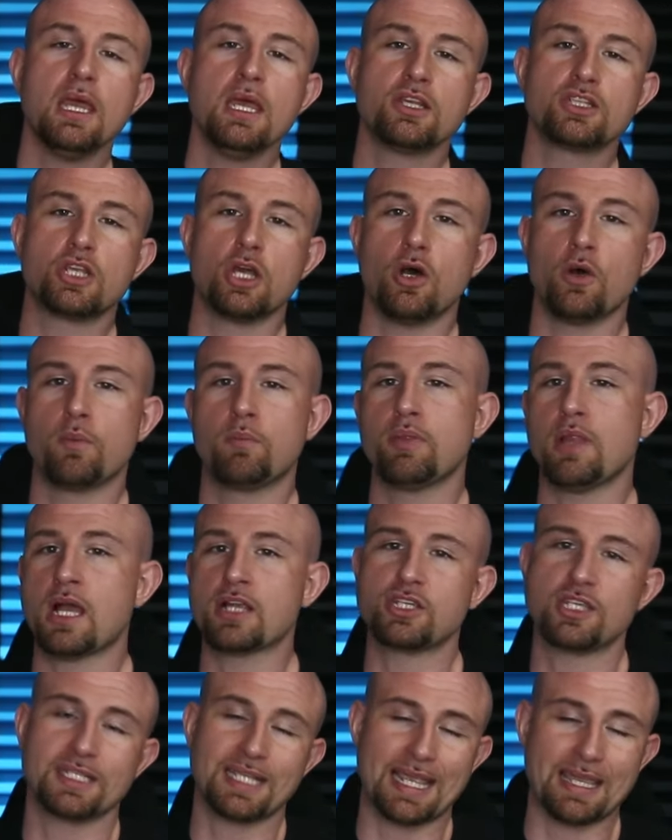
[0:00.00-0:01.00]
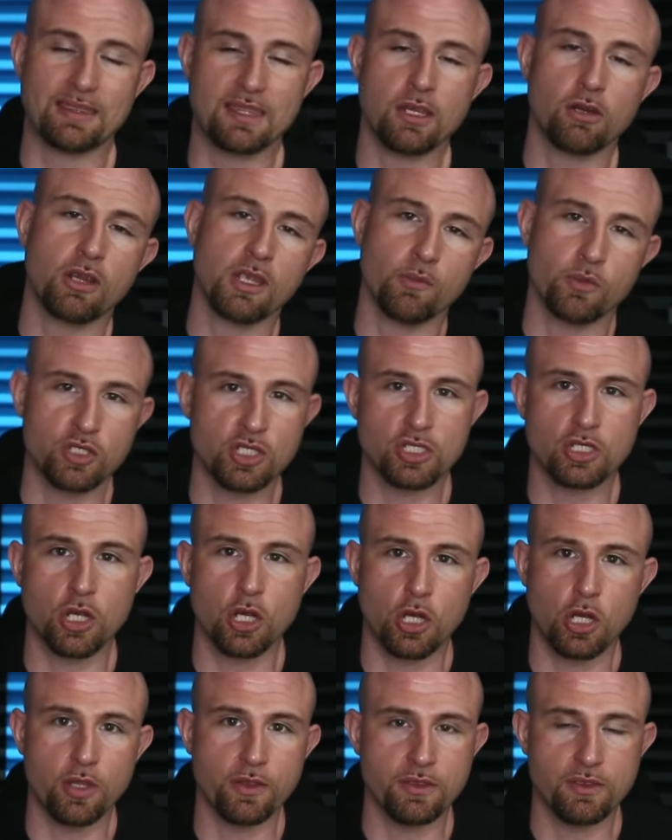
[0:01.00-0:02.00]
So blockchains like Ethereum would just
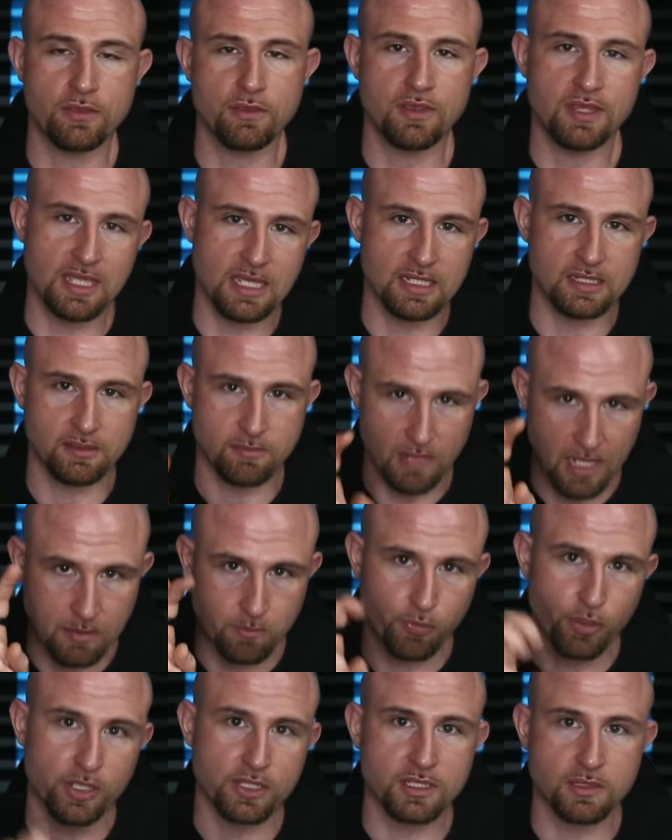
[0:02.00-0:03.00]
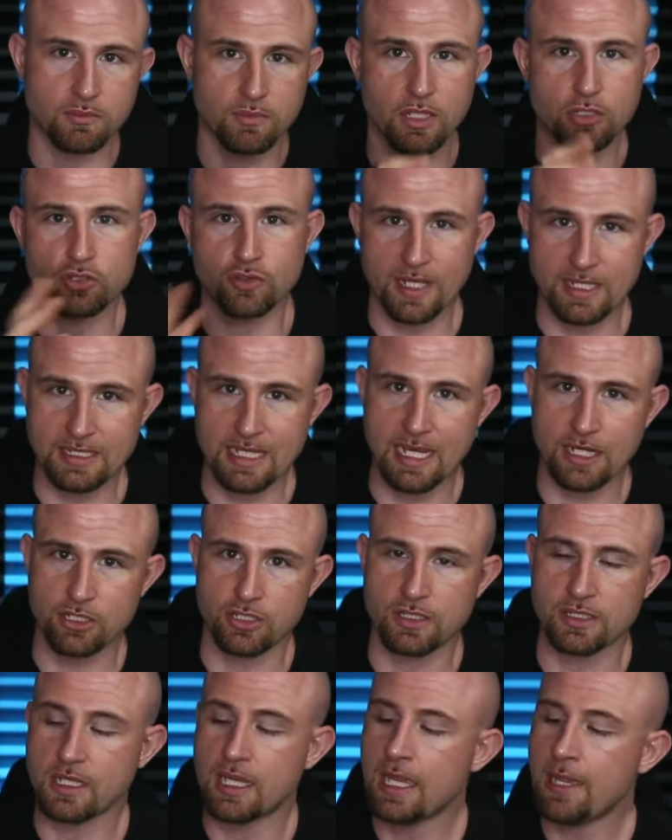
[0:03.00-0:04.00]
call these inputs the
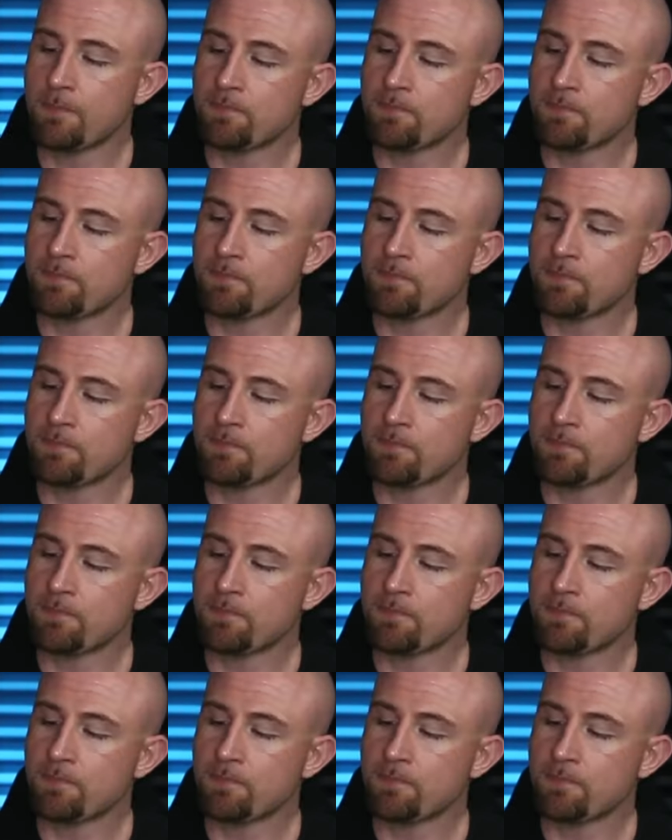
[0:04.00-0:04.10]
transactions.